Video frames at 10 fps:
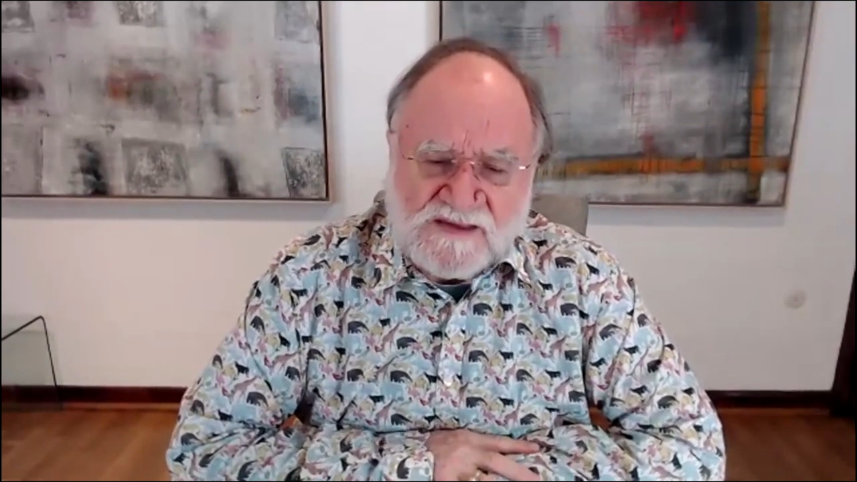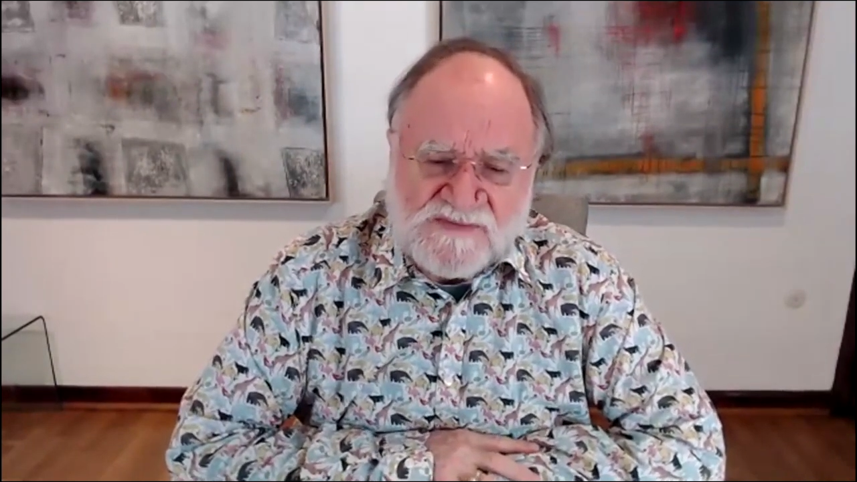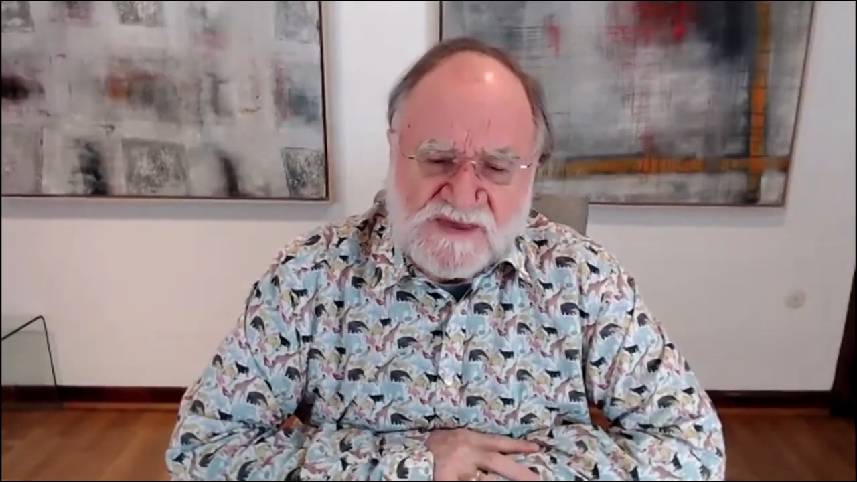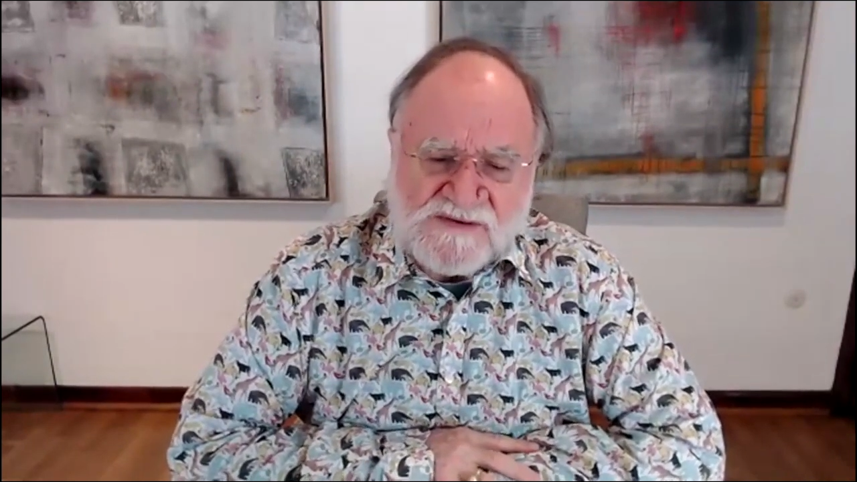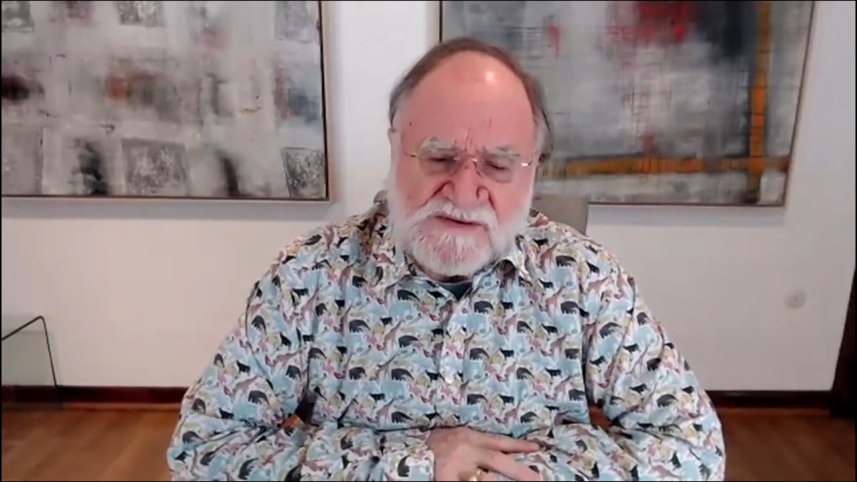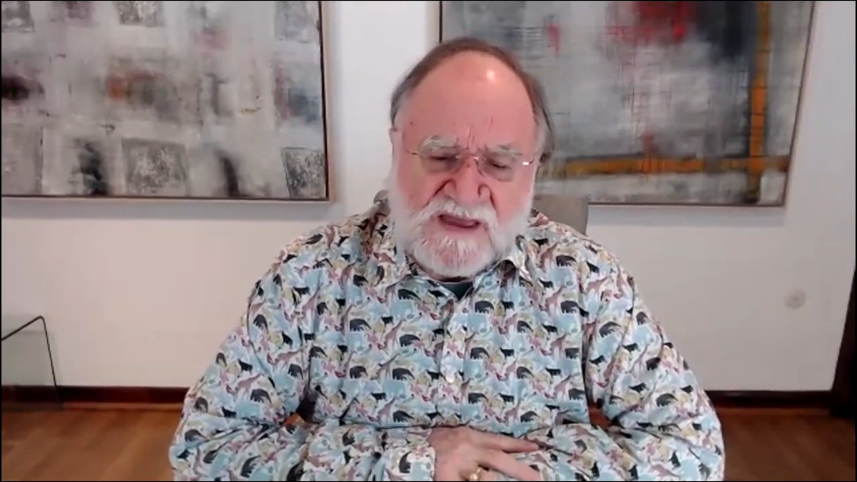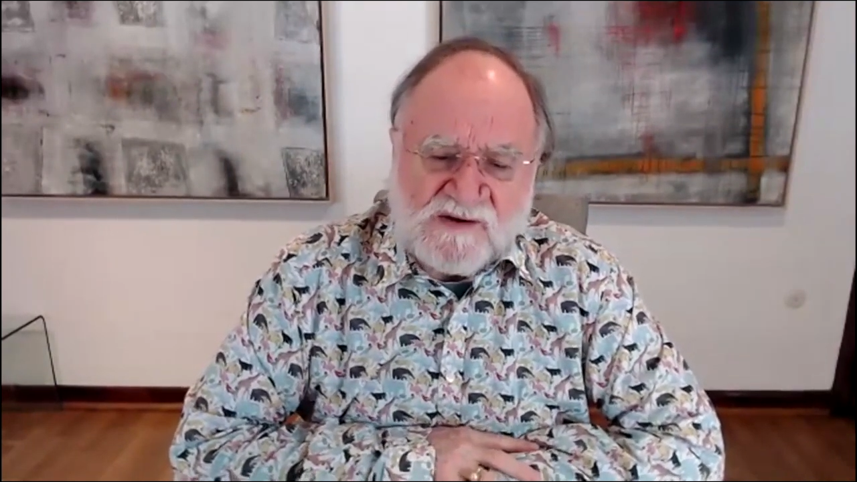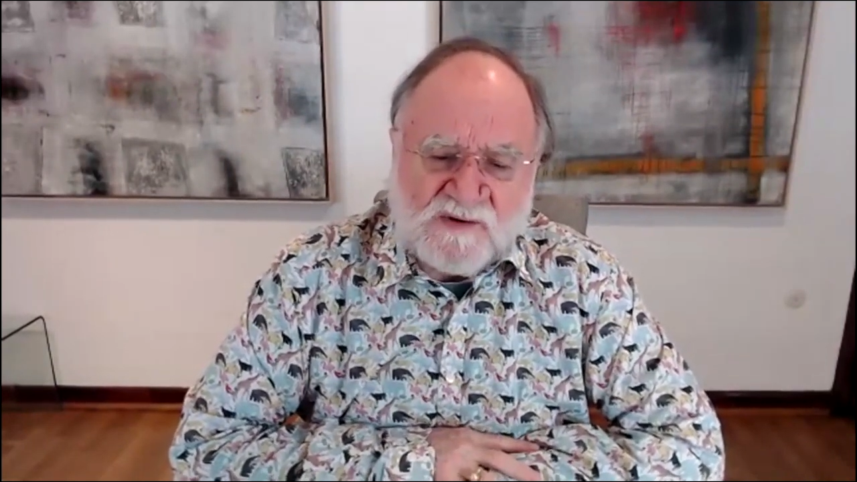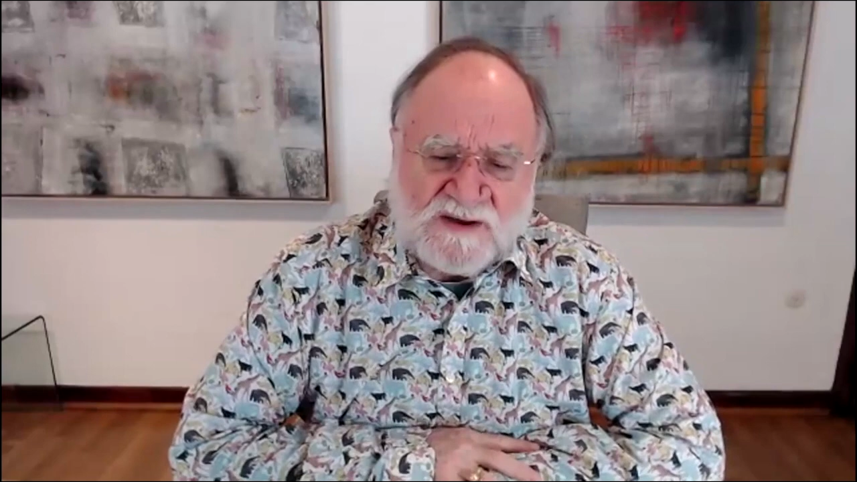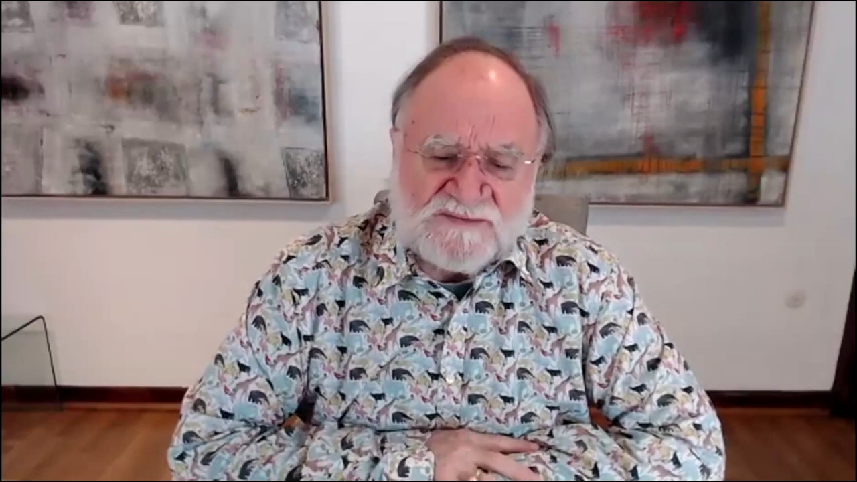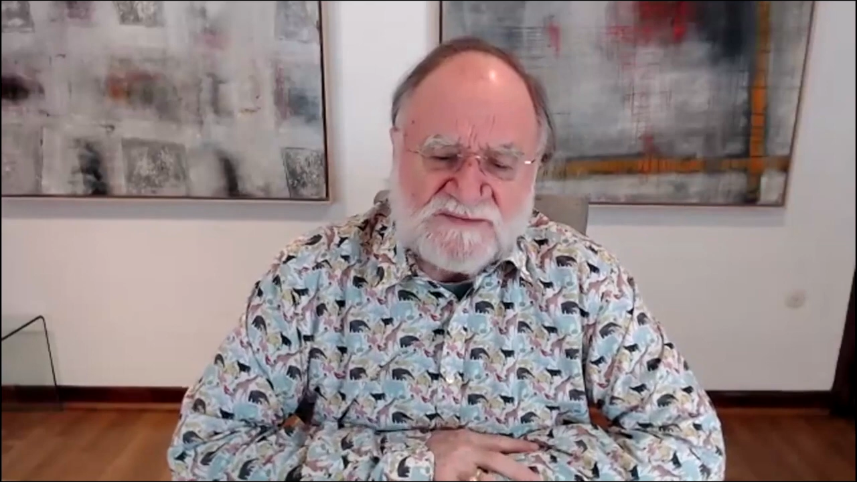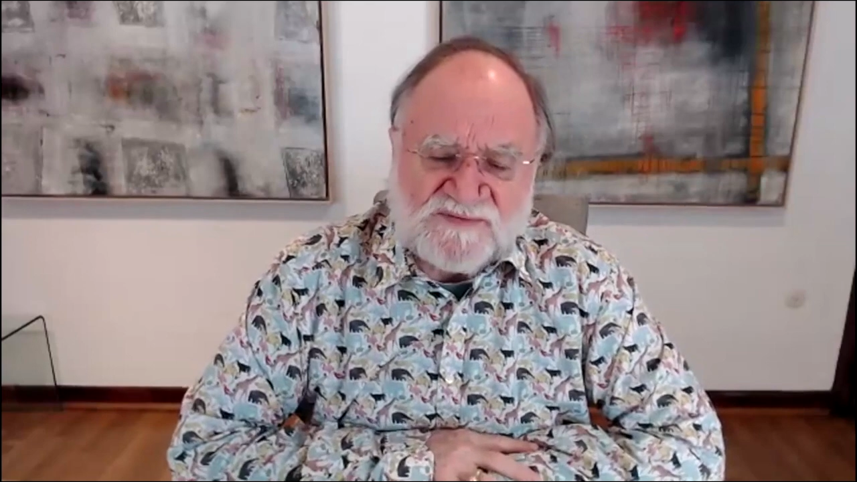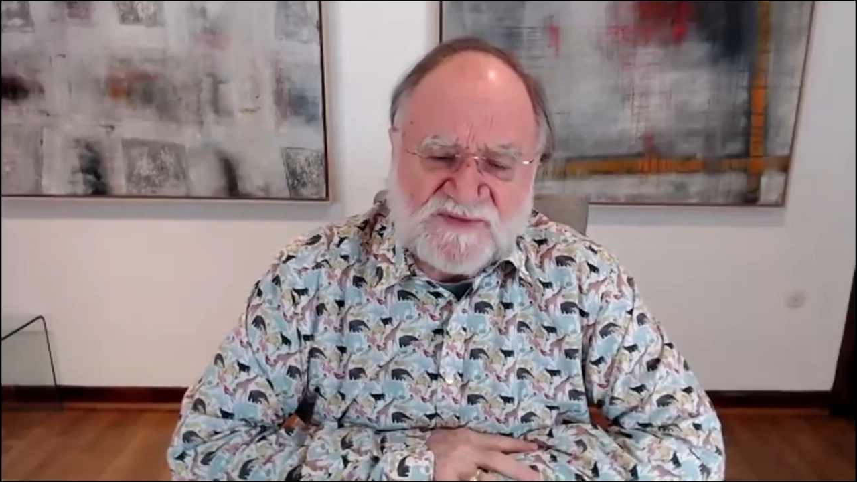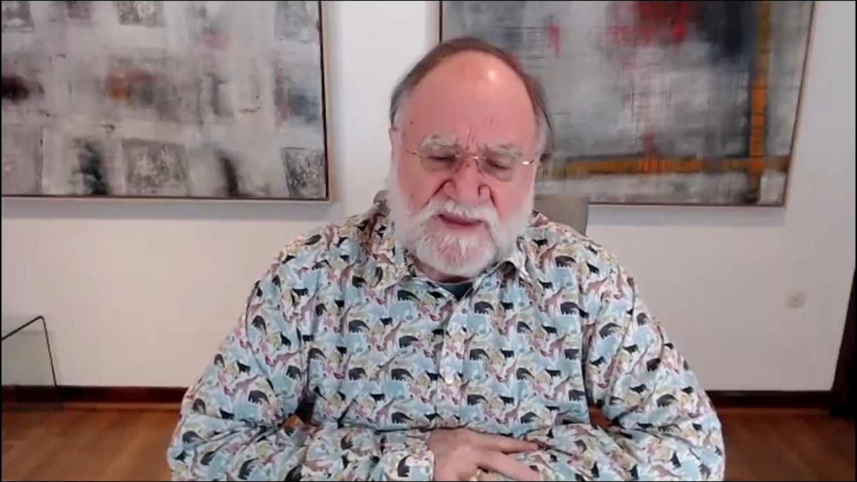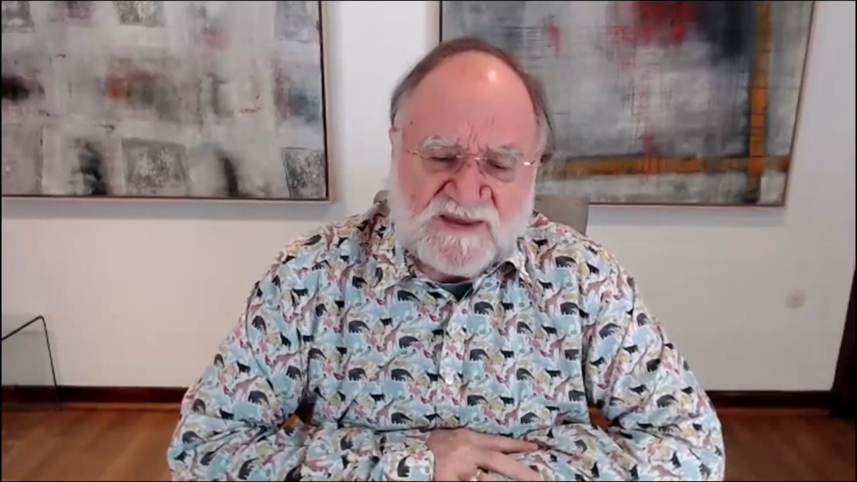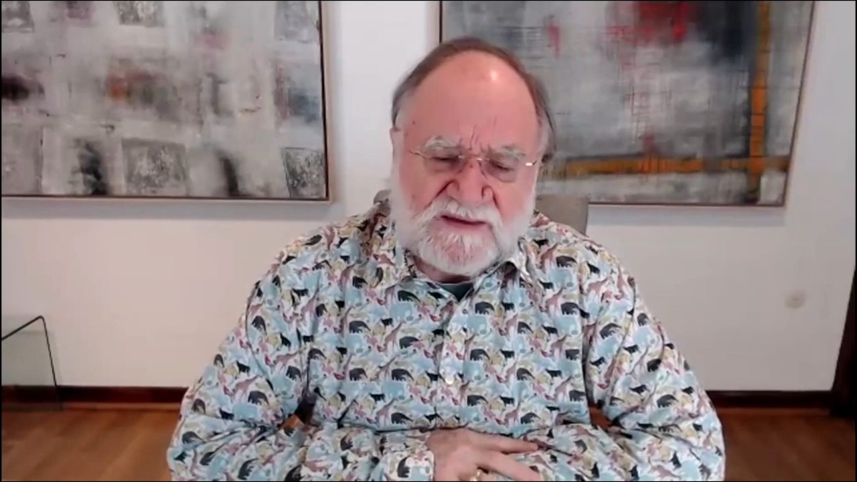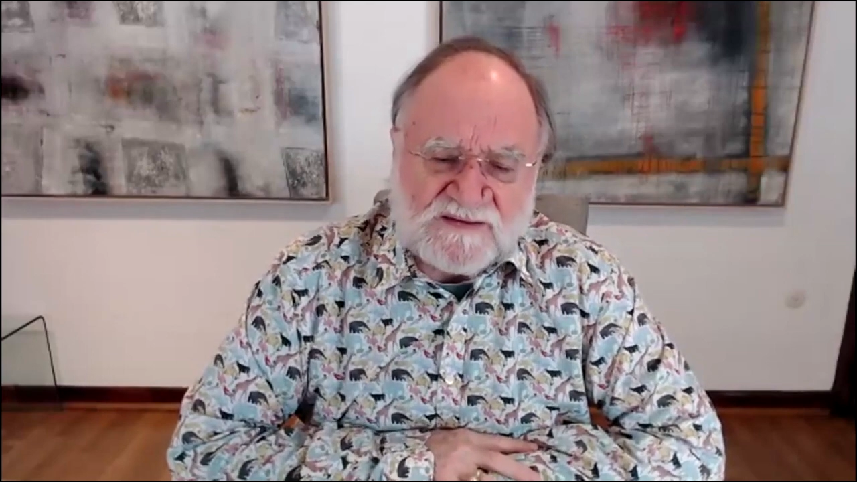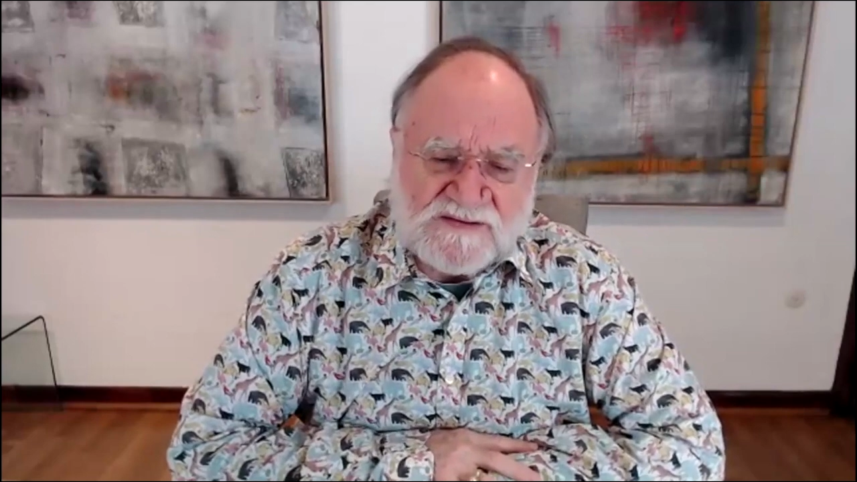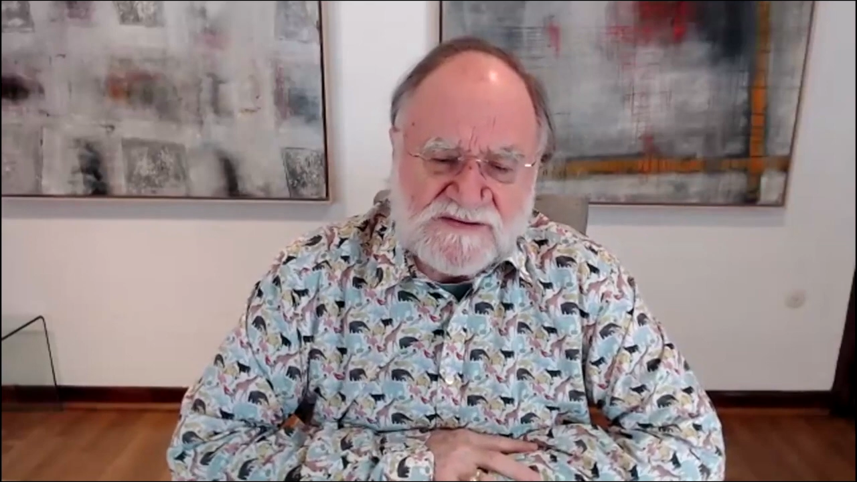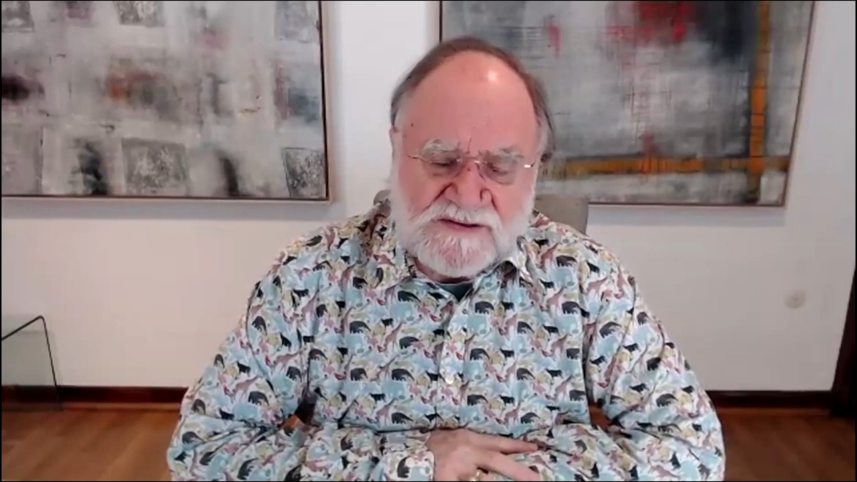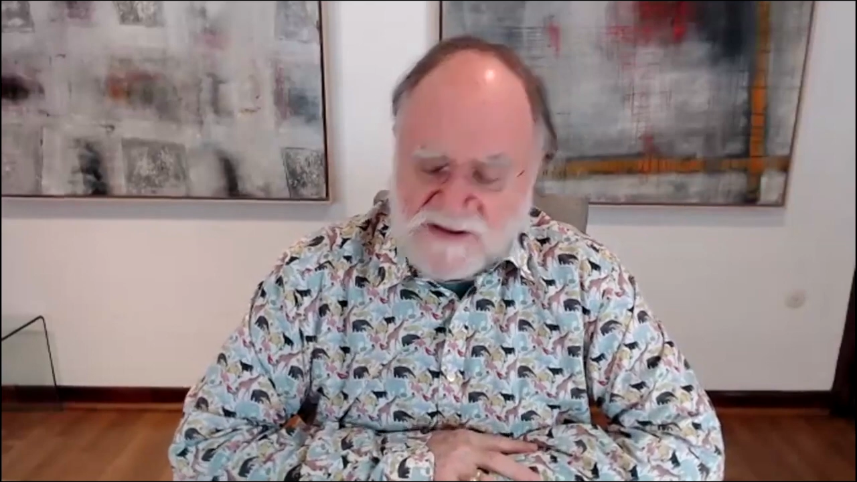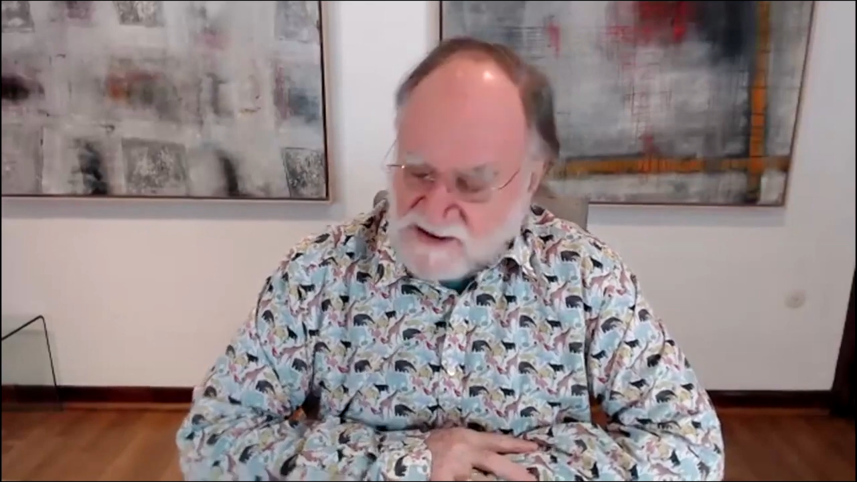they now understand